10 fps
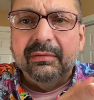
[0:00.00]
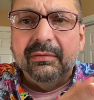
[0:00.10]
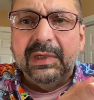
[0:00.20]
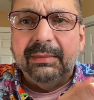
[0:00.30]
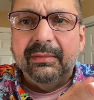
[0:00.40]

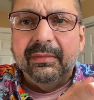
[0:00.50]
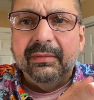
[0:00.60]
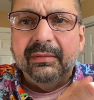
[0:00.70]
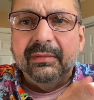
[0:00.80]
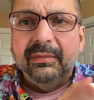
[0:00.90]
but
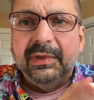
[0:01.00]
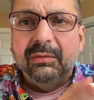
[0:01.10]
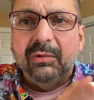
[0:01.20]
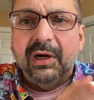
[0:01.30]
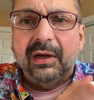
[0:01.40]

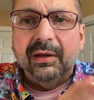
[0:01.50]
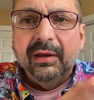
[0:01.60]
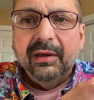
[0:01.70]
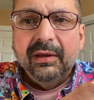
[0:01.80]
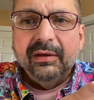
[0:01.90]
didn't work.
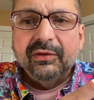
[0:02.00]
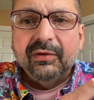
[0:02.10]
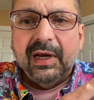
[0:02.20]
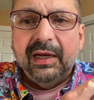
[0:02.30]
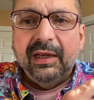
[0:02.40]
Let's
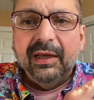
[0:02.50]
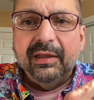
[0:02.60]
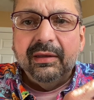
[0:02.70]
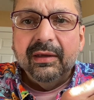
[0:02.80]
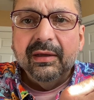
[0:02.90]
try it
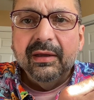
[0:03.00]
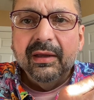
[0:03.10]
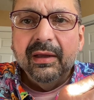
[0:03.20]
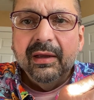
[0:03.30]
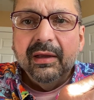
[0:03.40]
again.
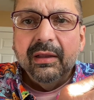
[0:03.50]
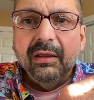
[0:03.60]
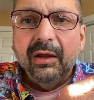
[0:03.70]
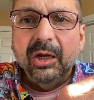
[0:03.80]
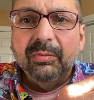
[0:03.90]

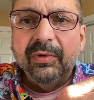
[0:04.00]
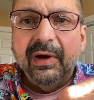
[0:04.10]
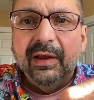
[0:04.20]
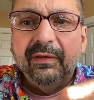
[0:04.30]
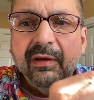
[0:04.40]
Long
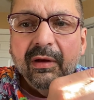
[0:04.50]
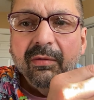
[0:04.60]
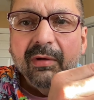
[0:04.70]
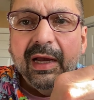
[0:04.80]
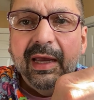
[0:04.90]
press,
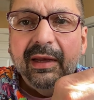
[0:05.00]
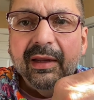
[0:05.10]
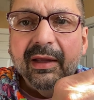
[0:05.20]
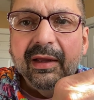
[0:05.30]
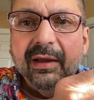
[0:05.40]
right.
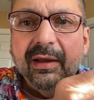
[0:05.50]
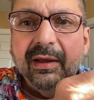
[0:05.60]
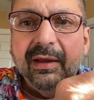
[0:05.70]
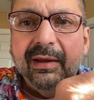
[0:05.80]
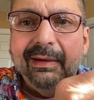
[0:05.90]

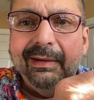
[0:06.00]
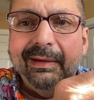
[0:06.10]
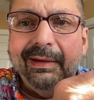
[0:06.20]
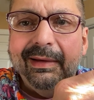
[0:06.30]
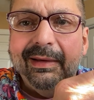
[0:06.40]

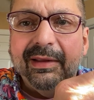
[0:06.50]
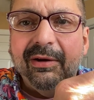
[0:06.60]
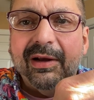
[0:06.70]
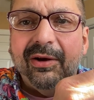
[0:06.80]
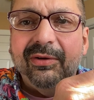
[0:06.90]

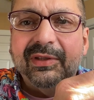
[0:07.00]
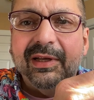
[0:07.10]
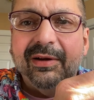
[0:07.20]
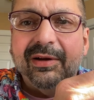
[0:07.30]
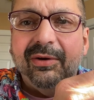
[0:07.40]
There it goes,
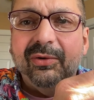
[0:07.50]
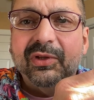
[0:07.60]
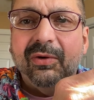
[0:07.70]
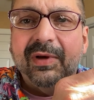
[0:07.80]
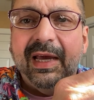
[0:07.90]
there it goes.
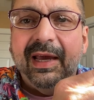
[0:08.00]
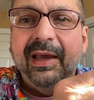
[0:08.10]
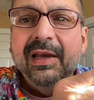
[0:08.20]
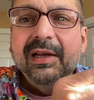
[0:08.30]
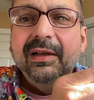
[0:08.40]
Okay,
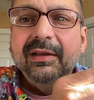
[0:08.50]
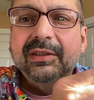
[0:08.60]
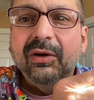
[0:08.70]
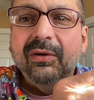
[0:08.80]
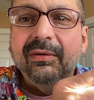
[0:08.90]

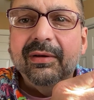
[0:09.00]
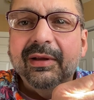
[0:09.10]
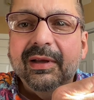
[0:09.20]
so